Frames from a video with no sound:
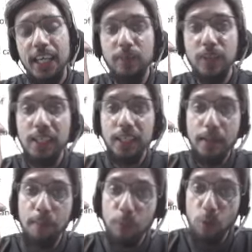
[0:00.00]
will
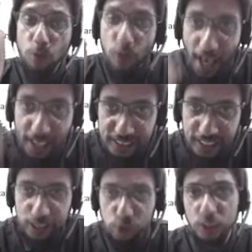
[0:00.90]
improve access
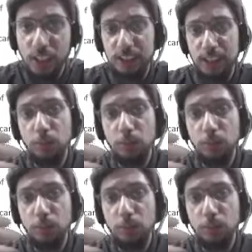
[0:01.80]
to justice.